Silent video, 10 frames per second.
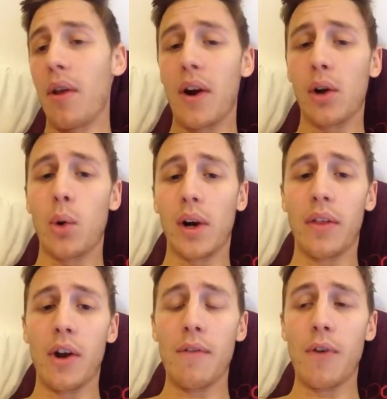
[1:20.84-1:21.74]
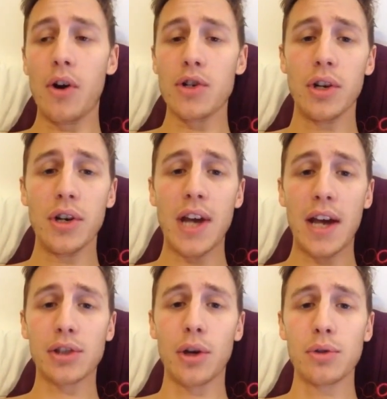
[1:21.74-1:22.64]
out of there quicker than a virgin to
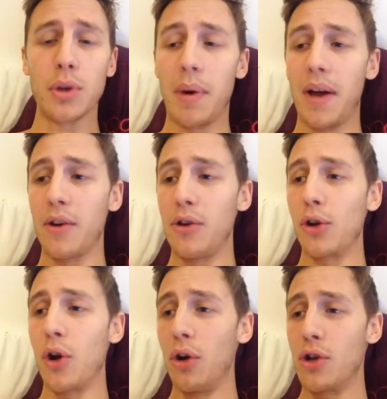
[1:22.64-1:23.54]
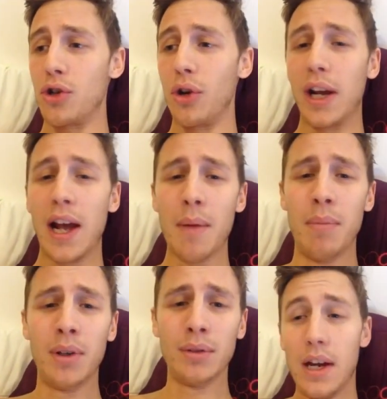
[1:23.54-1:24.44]
Tesco's to buy the new Call of Duty game.
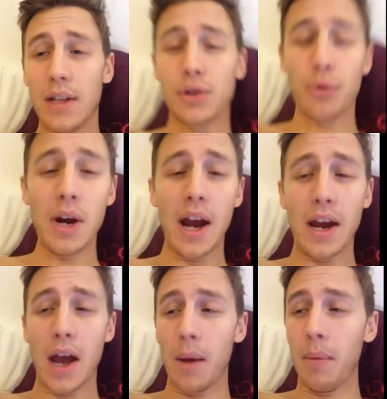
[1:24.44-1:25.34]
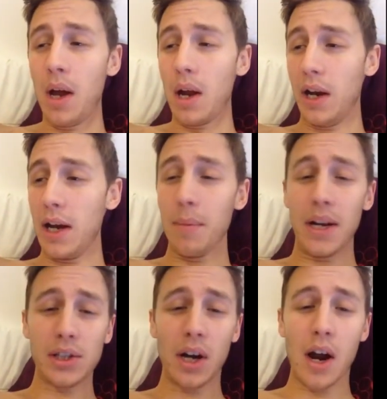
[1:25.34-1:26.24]
It's 3 a.m, Liam
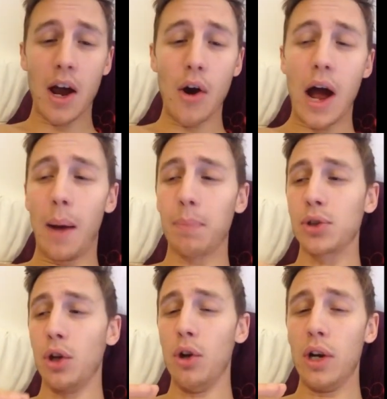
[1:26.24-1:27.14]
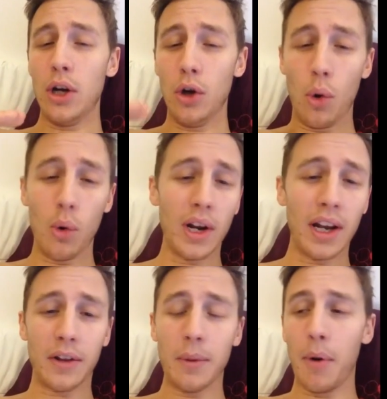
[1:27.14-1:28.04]
Neeson and I are absolutely
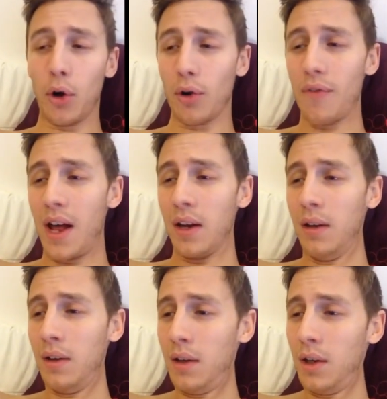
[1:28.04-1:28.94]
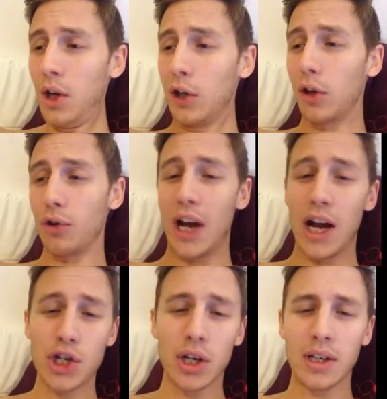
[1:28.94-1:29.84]
lording it at the burger van.
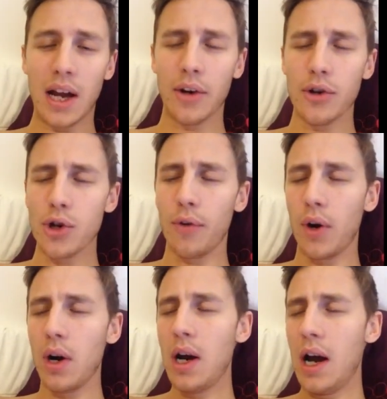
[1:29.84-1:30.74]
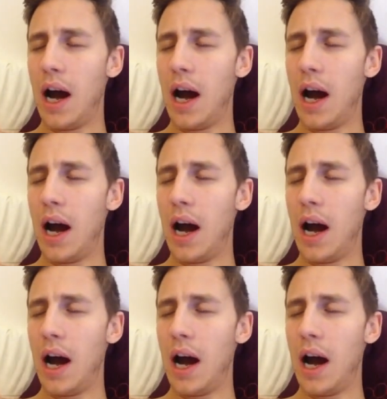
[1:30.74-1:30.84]
Kardashian danders over.